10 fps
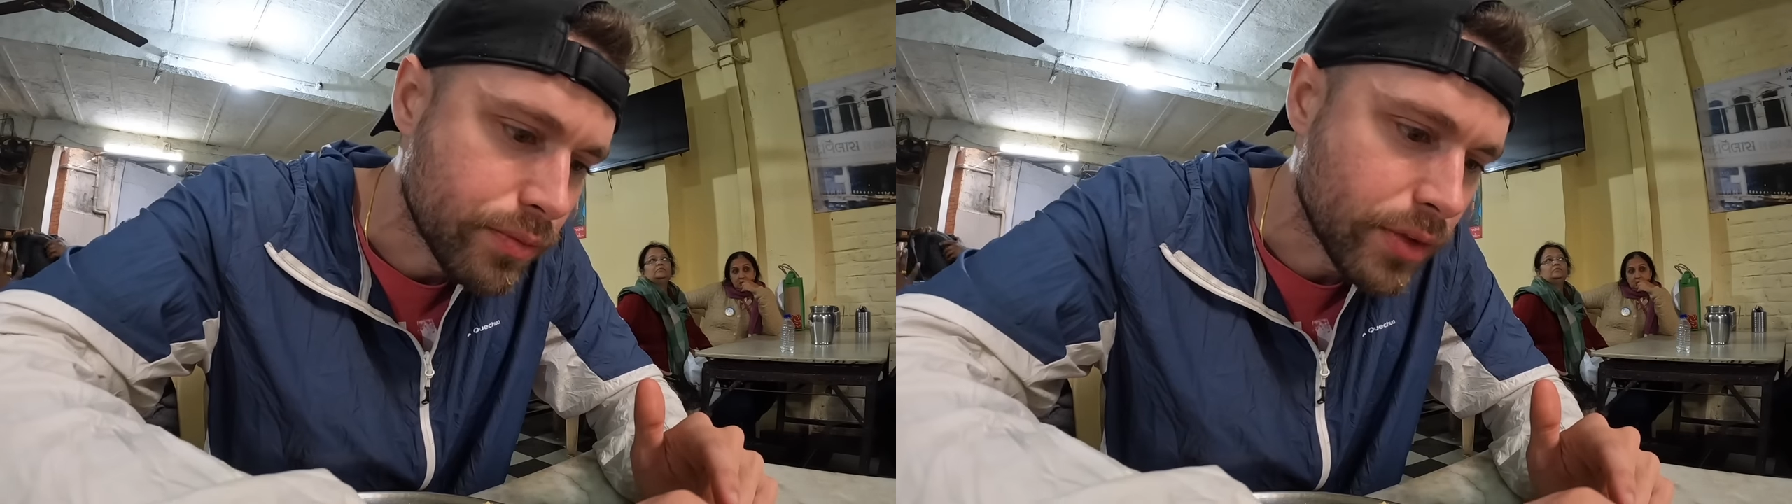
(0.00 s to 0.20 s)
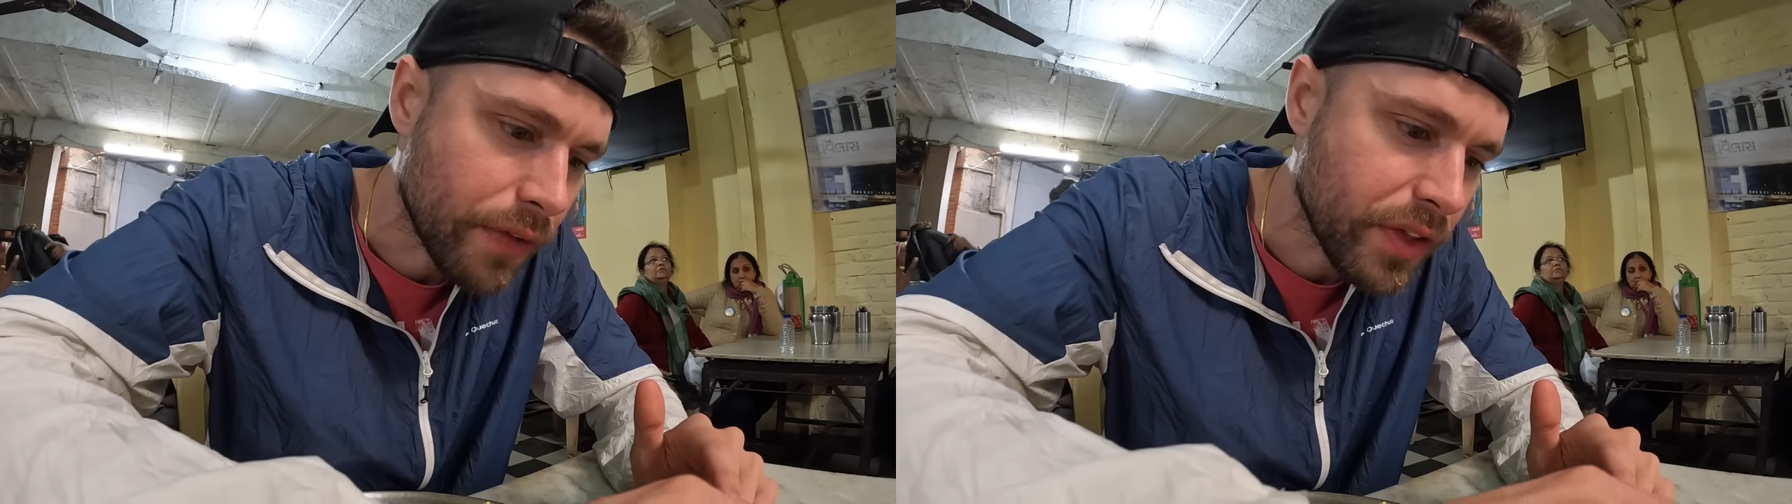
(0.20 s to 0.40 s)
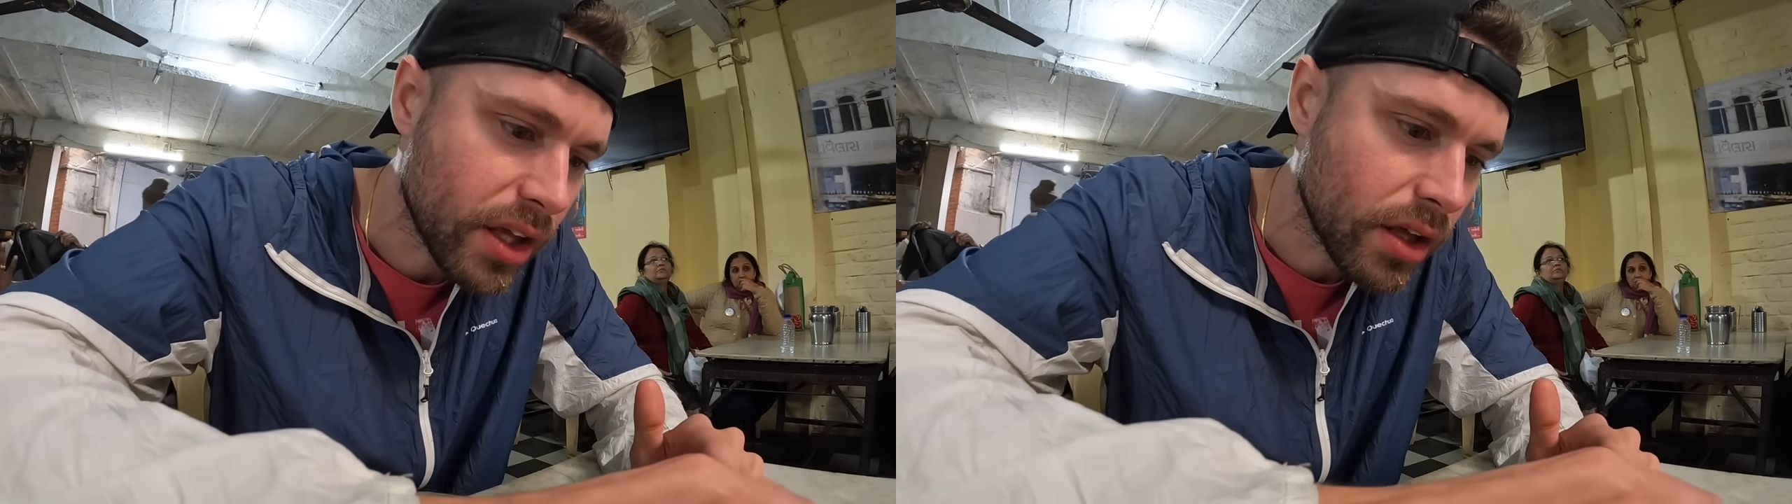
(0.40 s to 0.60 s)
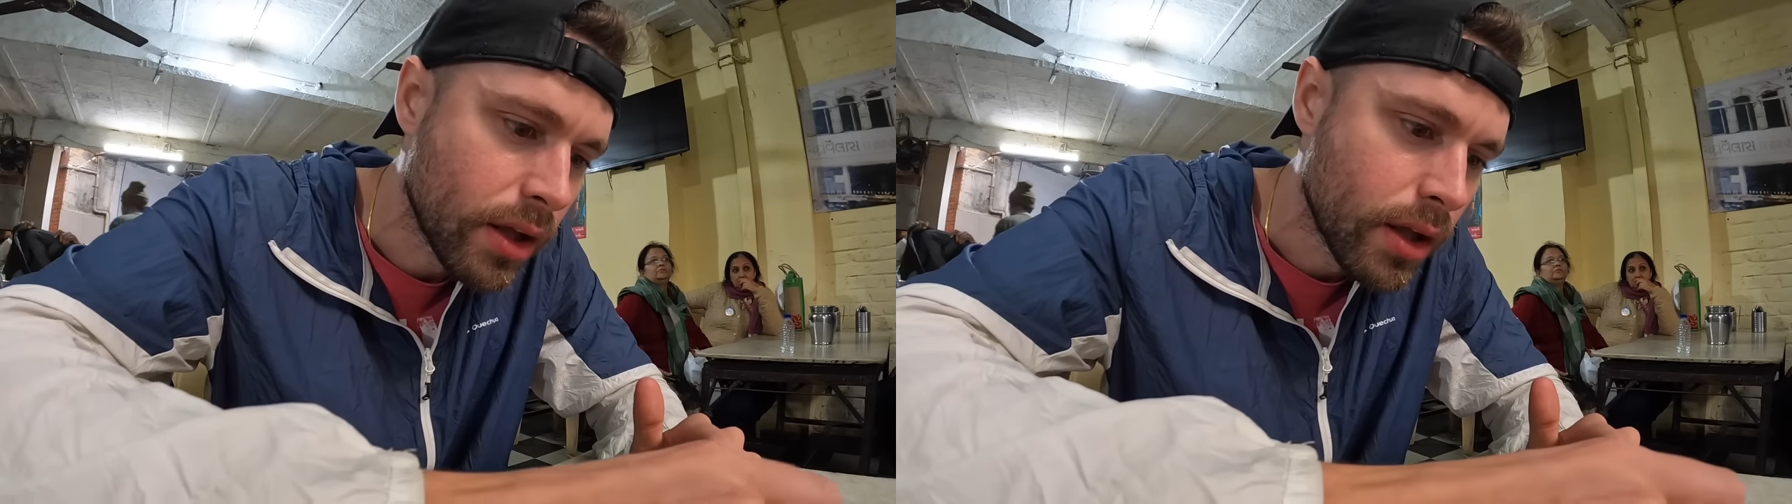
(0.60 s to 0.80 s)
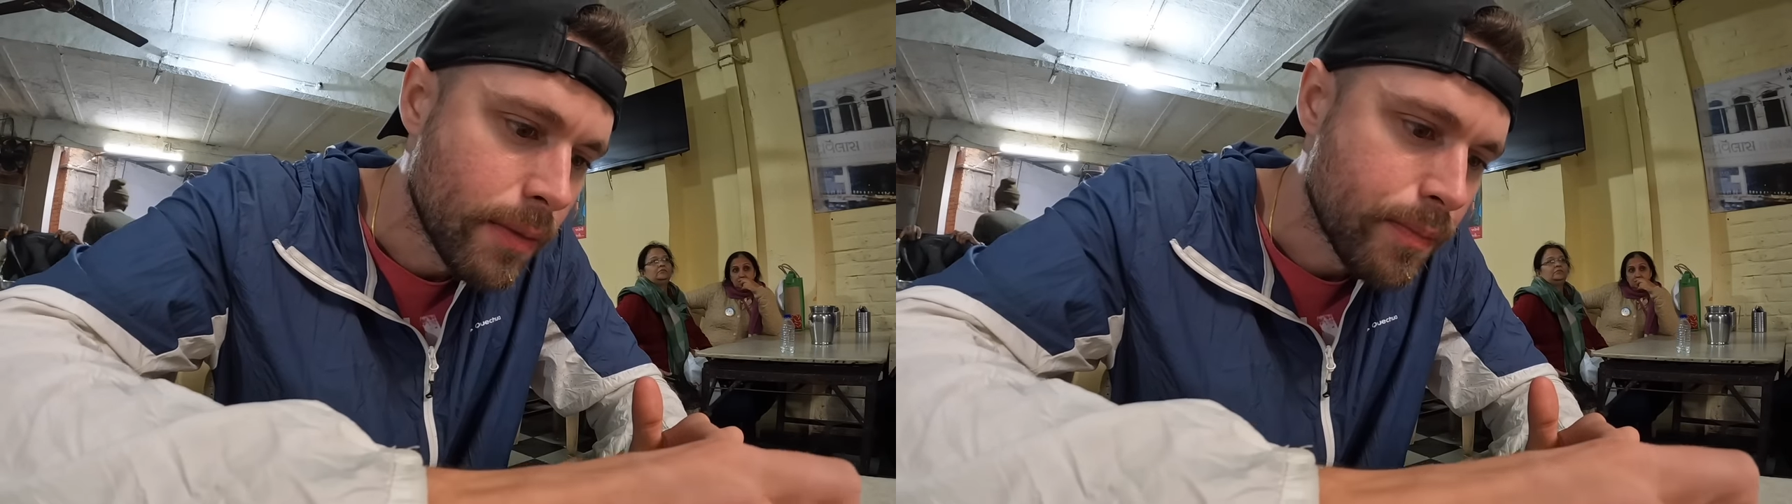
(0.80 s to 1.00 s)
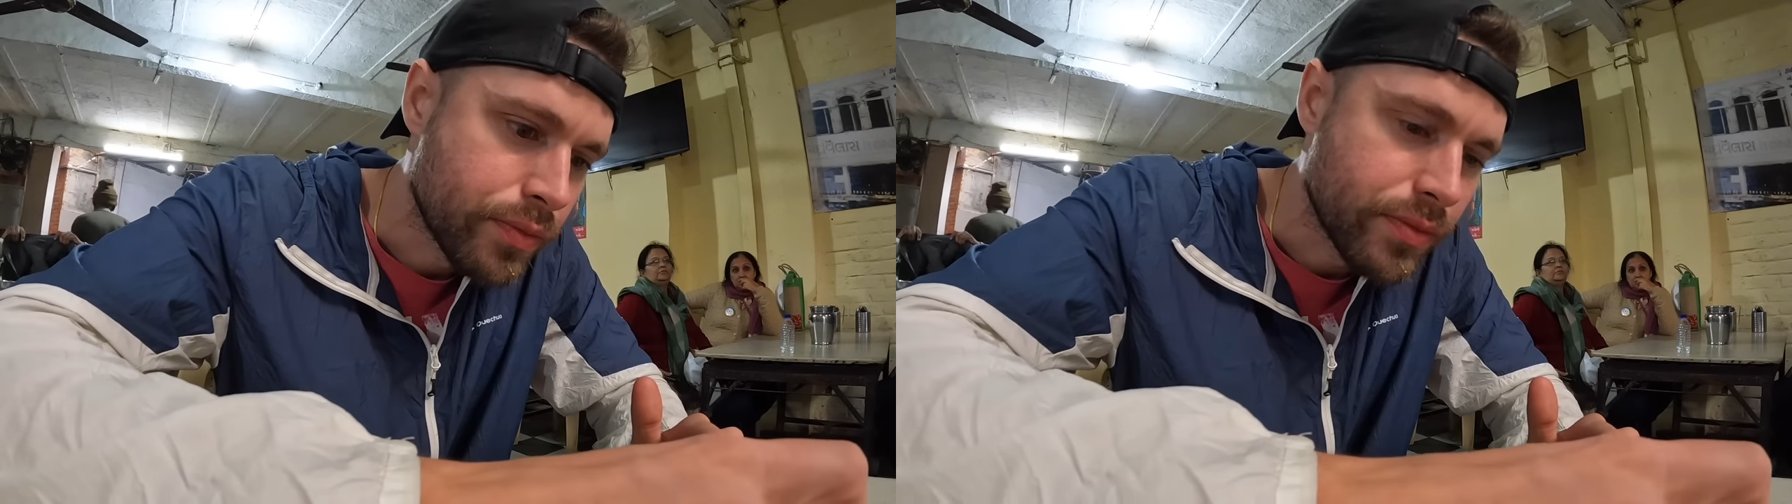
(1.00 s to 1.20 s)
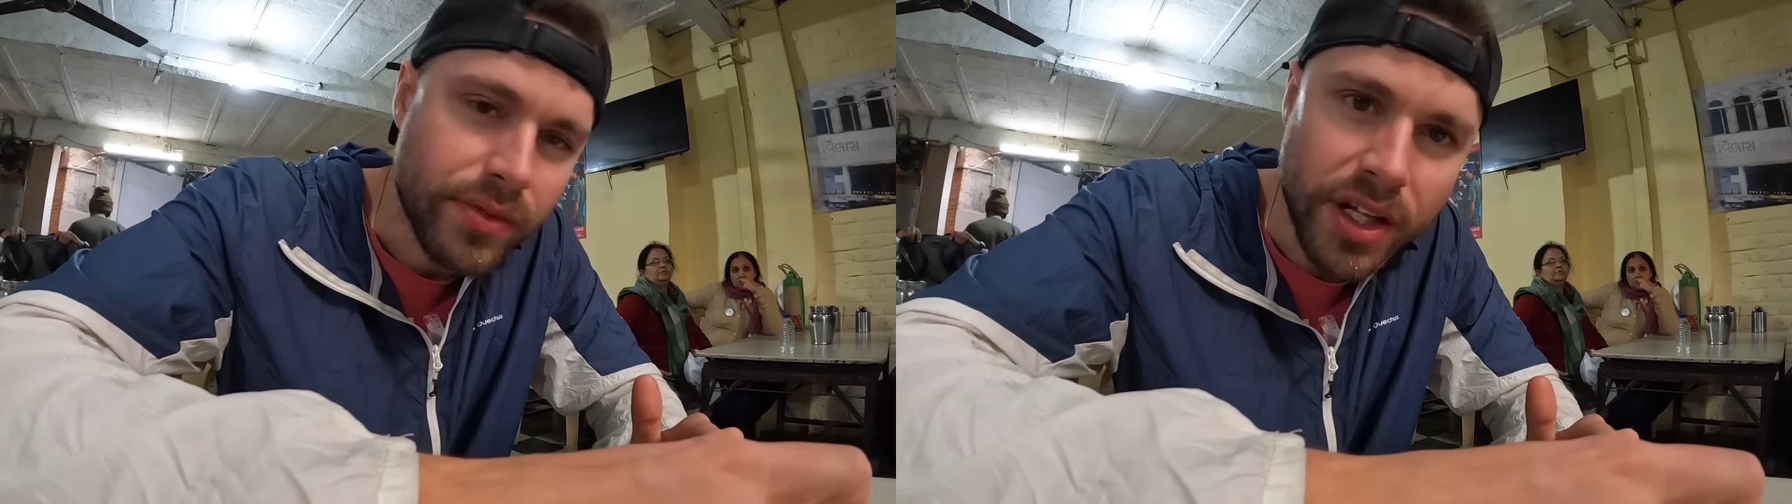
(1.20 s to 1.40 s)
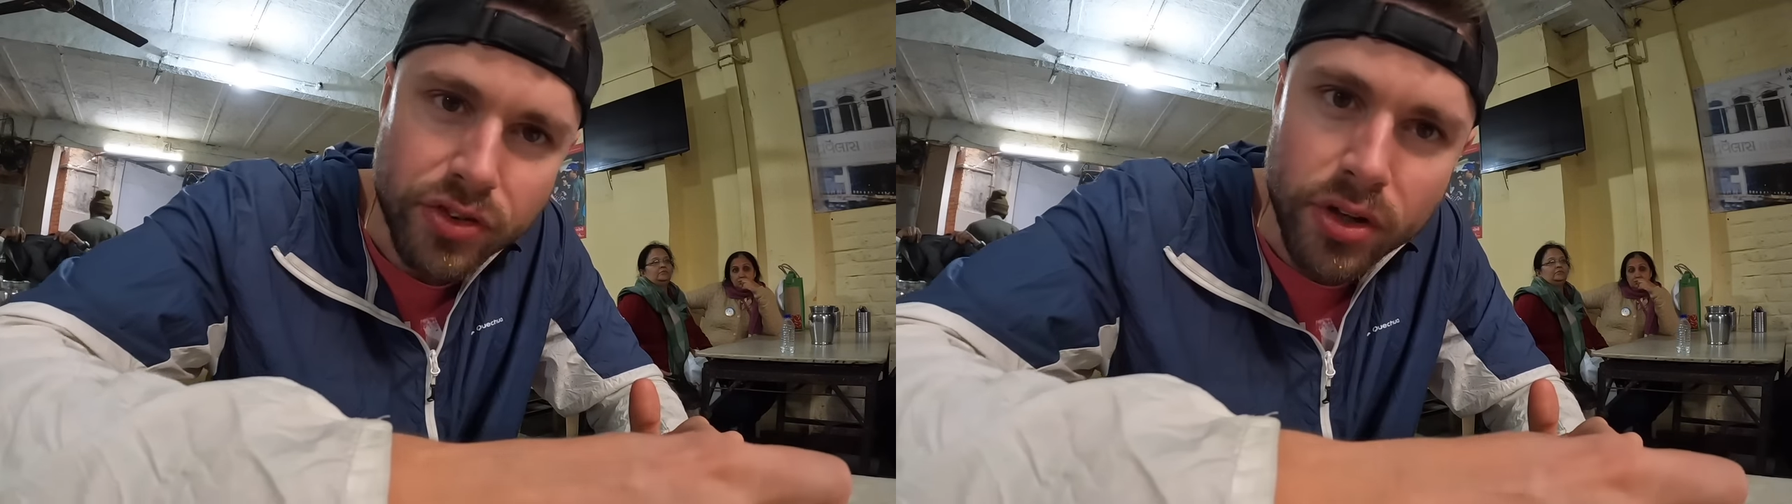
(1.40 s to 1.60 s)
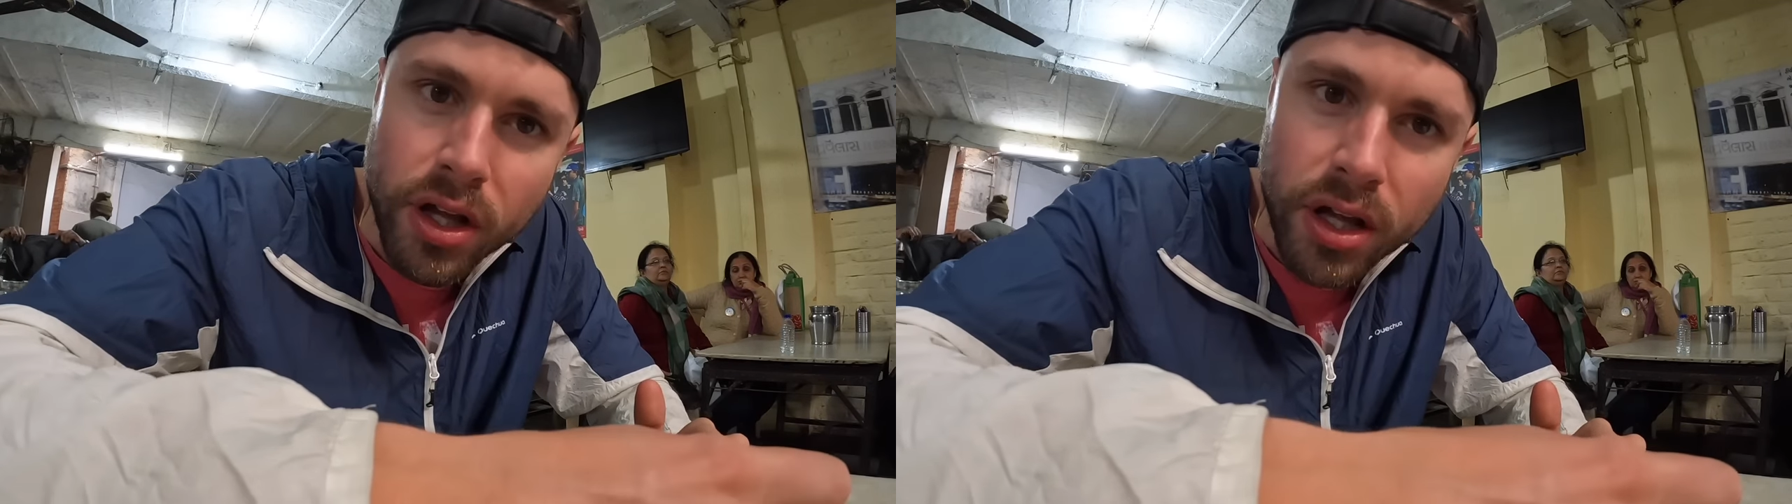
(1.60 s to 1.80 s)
Nothing this